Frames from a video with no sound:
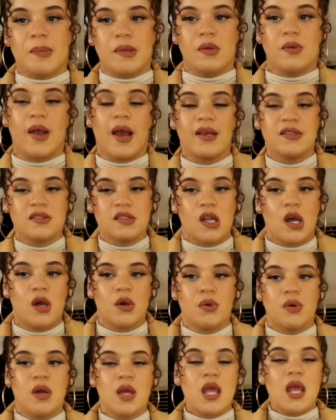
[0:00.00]
But you guys know
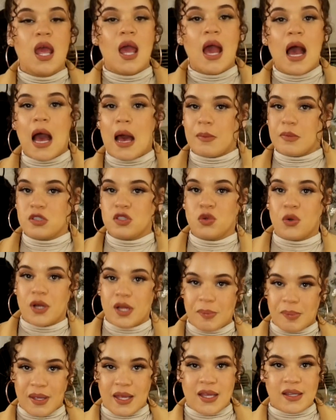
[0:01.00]
I'm a
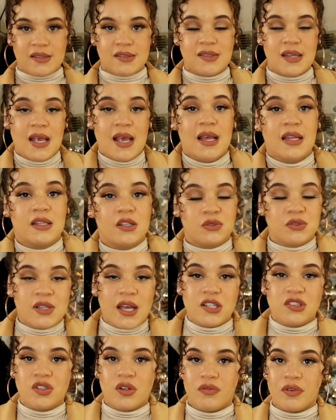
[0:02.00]
shorty pants. This is
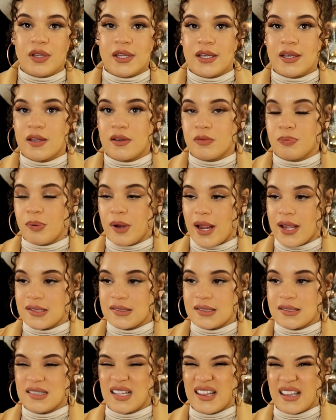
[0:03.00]
actually a really good price
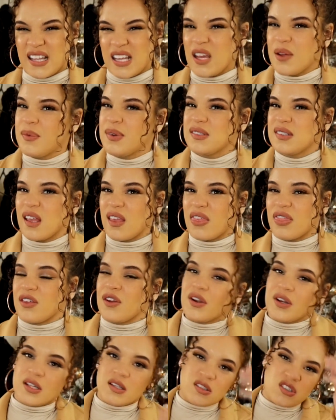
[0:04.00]
because I think it was like
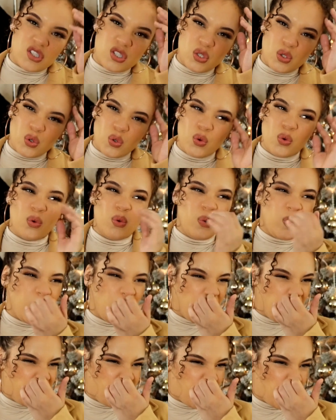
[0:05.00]
thirty-two,
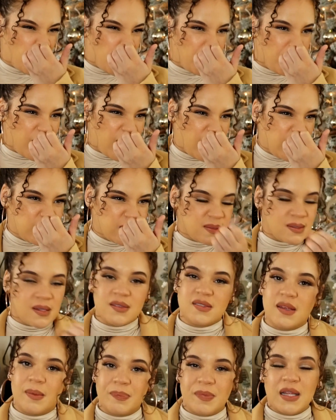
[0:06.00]
thirty-four bucks,
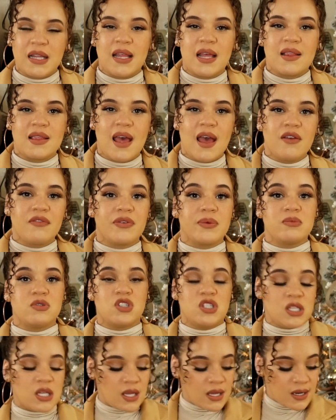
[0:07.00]
something like that from
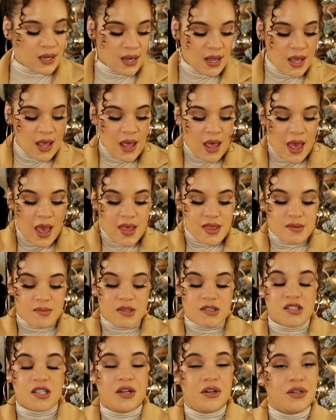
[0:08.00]
Shein. And the
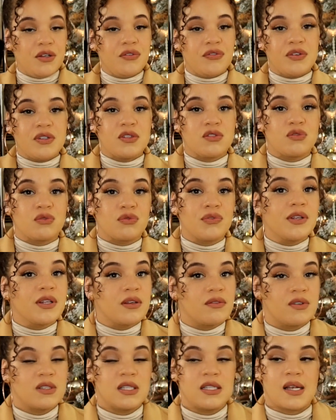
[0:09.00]
material feels really,
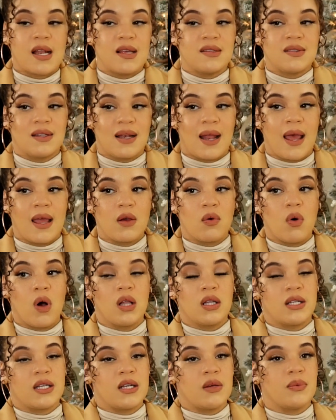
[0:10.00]
really nice and high
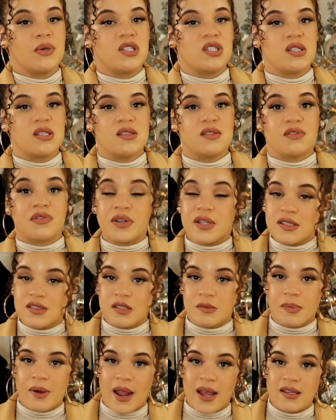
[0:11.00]
quality, which is really
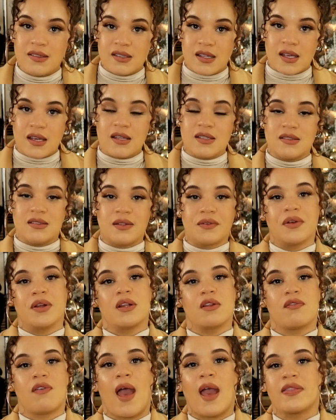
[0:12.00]
surprising
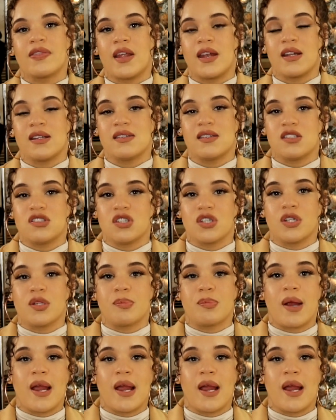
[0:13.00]
considering the fact that it's such a good